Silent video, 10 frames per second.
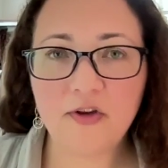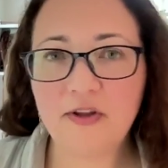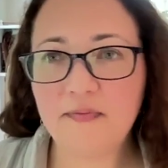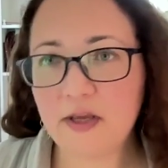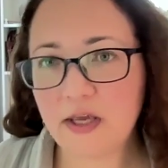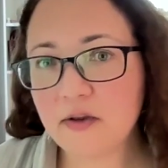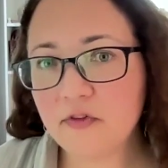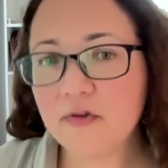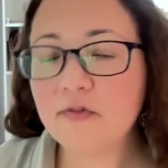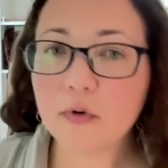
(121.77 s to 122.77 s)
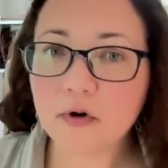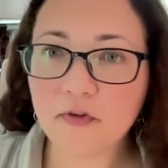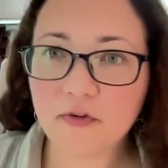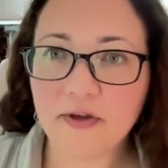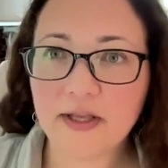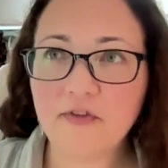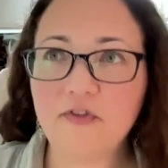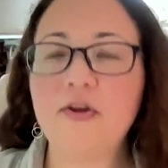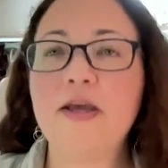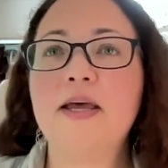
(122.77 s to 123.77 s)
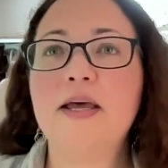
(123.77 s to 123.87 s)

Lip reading: And in the case of world events,